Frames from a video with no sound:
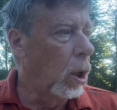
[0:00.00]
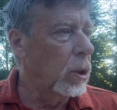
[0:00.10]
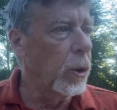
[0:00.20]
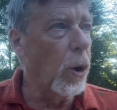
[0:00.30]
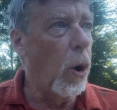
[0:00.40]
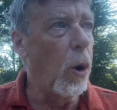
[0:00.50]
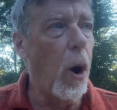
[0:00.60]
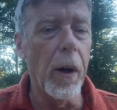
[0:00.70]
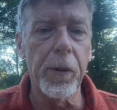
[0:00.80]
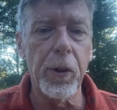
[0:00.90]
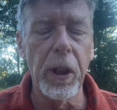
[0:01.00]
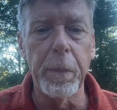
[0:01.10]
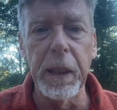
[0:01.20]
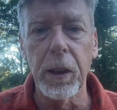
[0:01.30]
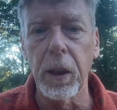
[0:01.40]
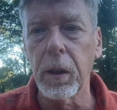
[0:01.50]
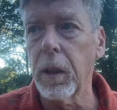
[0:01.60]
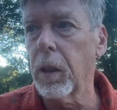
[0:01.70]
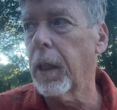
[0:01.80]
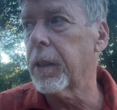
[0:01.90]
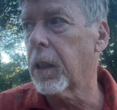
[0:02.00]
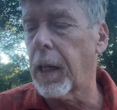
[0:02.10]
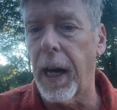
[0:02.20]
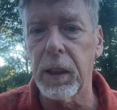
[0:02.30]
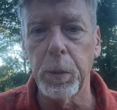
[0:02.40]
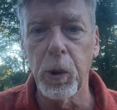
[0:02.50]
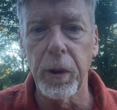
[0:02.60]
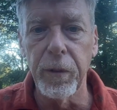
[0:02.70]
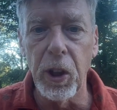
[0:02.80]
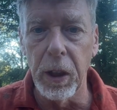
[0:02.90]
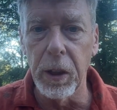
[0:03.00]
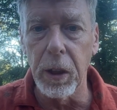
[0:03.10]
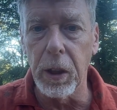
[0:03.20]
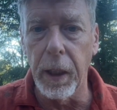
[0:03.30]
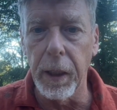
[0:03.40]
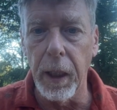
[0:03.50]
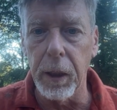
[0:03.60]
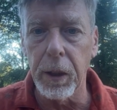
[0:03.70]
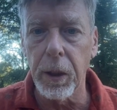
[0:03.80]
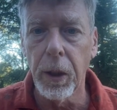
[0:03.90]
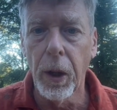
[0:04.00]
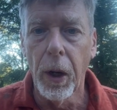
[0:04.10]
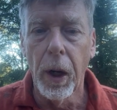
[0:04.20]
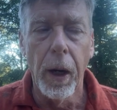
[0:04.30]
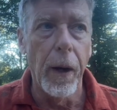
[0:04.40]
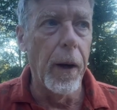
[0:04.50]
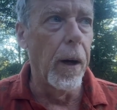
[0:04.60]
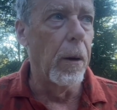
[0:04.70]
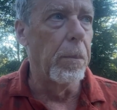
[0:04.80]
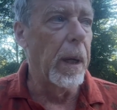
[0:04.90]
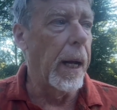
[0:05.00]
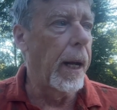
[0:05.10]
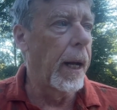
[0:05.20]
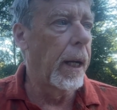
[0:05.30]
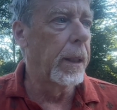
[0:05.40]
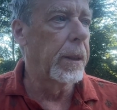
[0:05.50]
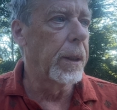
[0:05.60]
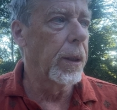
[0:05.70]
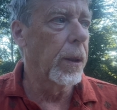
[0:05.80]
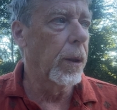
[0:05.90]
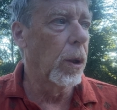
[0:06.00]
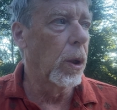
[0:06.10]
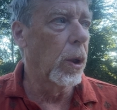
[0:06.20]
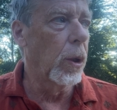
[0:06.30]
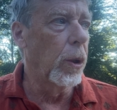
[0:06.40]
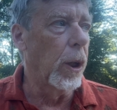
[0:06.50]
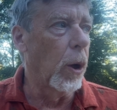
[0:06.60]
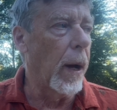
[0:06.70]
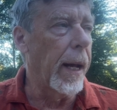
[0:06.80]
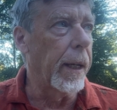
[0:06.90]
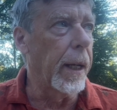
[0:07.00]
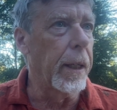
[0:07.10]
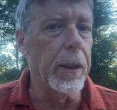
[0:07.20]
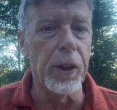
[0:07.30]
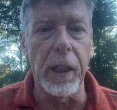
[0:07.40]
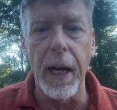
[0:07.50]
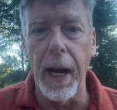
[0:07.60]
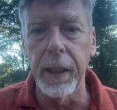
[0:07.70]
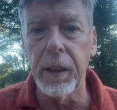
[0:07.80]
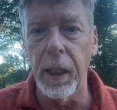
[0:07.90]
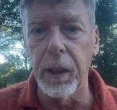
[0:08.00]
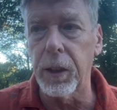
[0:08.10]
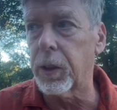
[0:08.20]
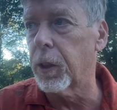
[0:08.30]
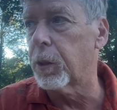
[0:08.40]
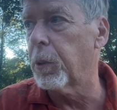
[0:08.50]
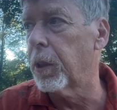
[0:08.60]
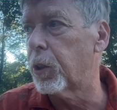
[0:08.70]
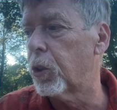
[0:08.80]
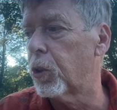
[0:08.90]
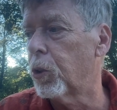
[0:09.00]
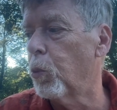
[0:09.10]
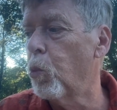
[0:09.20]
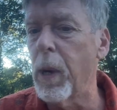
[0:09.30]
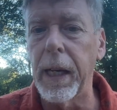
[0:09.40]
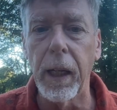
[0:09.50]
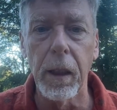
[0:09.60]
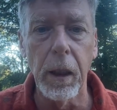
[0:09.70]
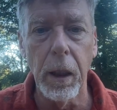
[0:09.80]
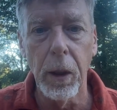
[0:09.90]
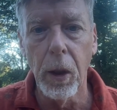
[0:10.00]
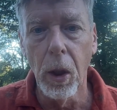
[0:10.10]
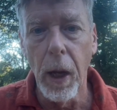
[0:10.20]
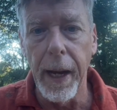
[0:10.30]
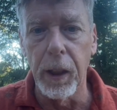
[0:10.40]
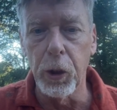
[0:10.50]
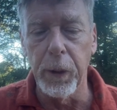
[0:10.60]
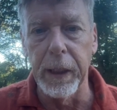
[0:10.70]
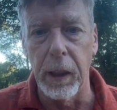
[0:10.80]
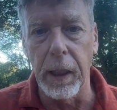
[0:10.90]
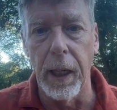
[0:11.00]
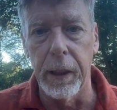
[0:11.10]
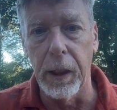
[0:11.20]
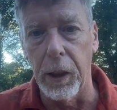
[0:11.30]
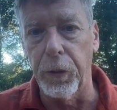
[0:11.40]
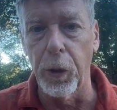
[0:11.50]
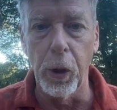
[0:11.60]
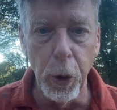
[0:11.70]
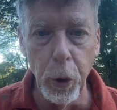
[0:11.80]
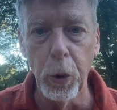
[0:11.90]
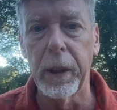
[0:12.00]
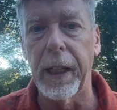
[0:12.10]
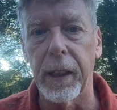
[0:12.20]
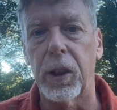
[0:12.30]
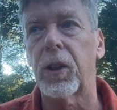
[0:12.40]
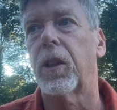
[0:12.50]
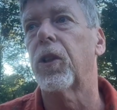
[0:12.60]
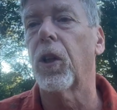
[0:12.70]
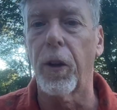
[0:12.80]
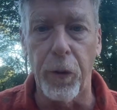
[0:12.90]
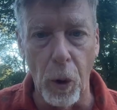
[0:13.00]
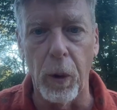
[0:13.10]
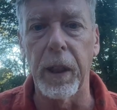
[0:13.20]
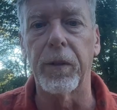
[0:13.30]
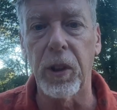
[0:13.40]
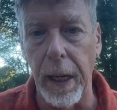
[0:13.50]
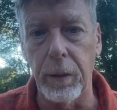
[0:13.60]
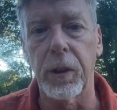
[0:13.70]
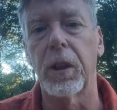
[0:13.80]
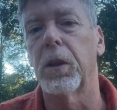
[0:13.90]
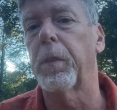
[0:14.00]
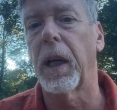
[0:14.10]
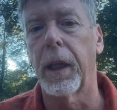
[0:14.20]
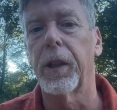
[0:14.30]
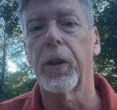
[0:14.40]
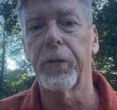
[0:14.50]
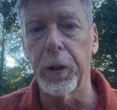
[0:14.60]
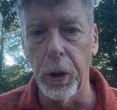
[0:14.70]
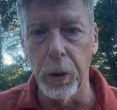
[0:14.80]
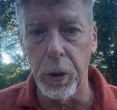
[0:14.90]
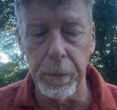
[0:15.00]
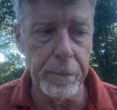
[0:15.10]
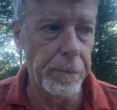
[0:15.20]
So the whole authorship is a little like the Gospels of Jesus, I guess. And it's a contest. It's the winning entry in the contest for who gets the authority of Socrates behind their views.